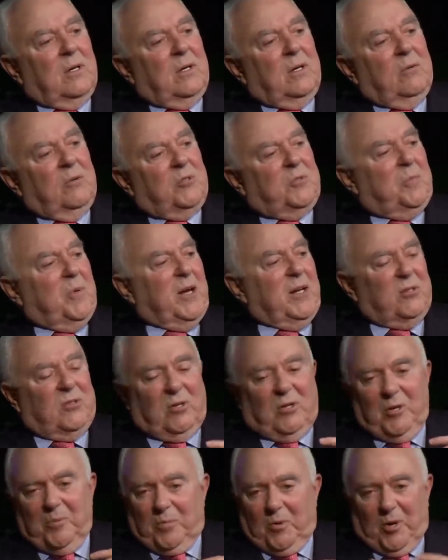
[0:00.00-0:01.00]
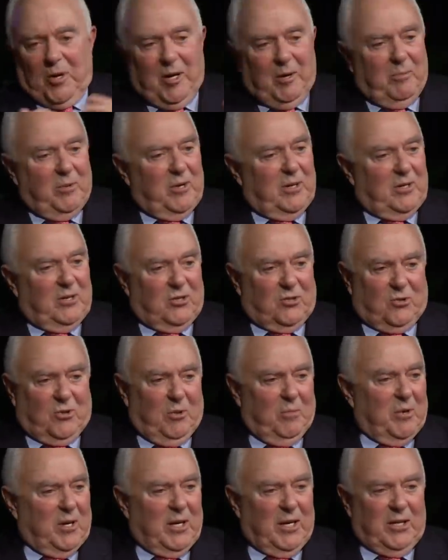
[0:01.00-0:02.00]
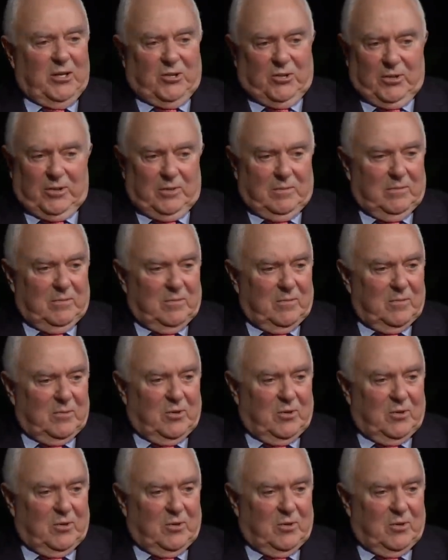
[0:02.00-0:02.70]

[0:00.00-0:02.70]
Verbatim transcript: which basically prohibited discrimination,